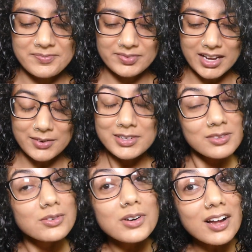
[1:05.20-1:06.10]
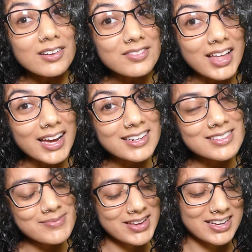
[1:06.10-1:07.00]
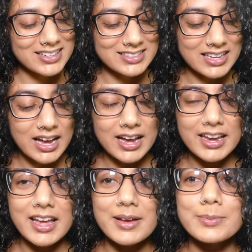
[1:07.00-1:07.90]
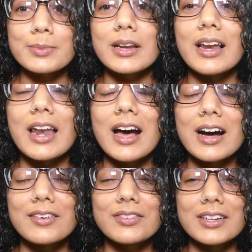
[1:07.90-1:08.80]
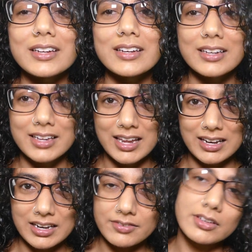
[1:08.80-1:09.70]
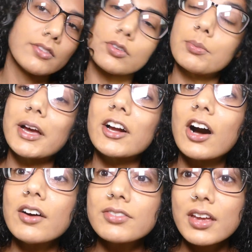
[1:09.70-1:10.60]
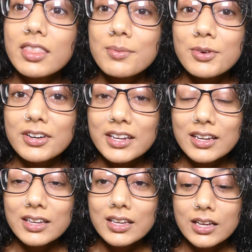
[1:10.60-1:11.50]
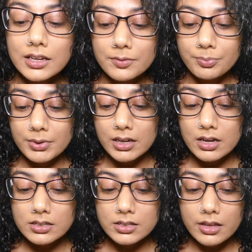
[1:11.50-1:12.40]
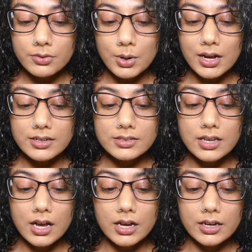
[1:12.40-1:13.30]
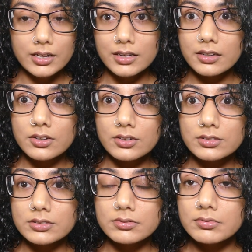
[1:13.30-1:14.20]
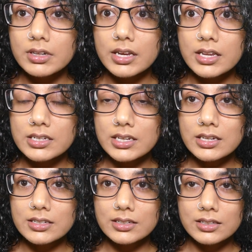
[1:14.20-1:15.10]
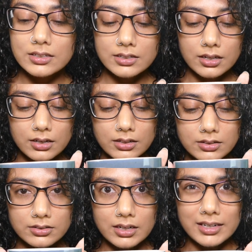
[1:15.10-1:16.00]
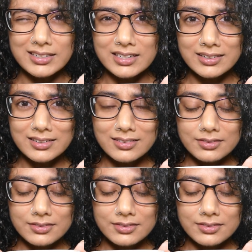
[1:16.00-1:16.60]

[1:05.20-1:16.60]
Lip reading: I went through all of that because I am loving and living for my coffee in the morning, because otherwise I don't really get to eat until like dinner.